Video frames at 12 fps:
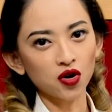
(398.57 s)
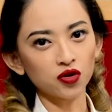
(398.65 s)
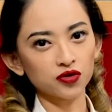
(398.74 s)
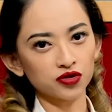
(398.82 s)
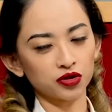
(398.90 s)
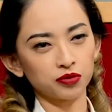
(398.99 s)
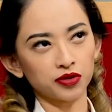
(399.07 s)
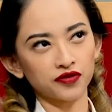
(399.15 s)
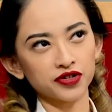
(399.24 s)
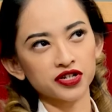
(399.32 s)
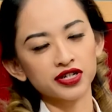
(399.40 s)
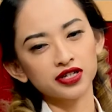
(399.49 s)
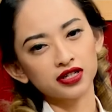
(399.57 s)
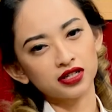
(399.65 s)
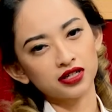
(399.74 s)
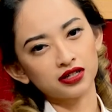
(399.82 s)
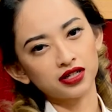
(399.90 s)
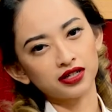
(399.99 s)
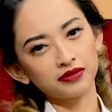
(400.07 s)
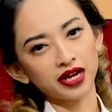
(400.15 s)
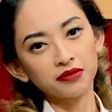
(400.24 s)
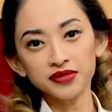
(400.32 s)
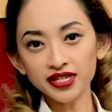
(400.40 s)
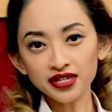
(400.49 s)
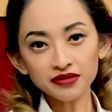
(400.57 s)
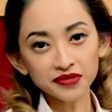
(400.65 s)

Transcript: also a professional MC,